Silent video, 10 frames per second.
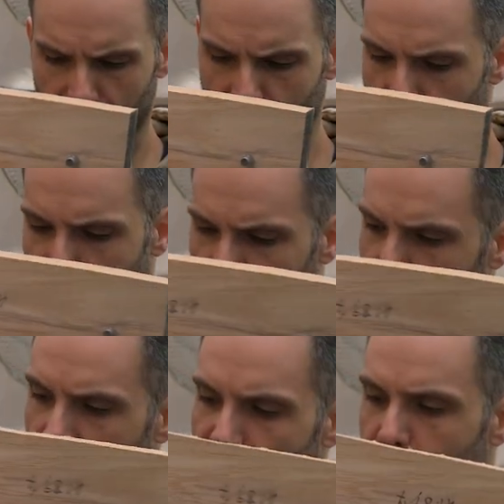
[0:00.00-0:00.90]
In fact,
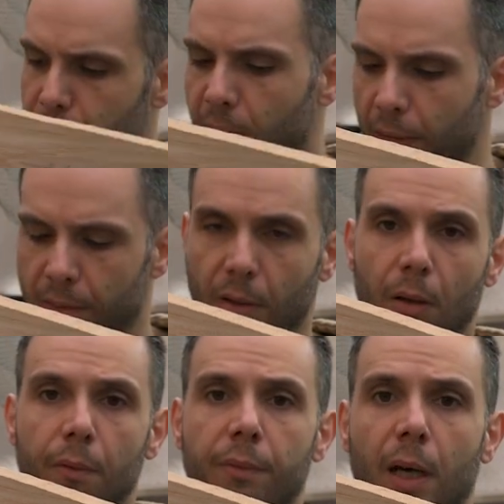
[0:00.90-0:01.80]
I have a piece
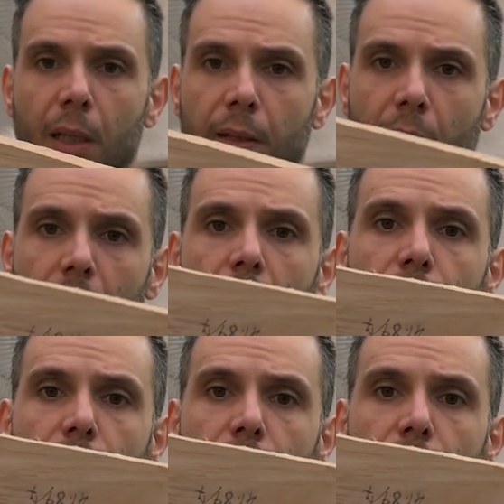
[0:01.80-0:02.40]
of alder,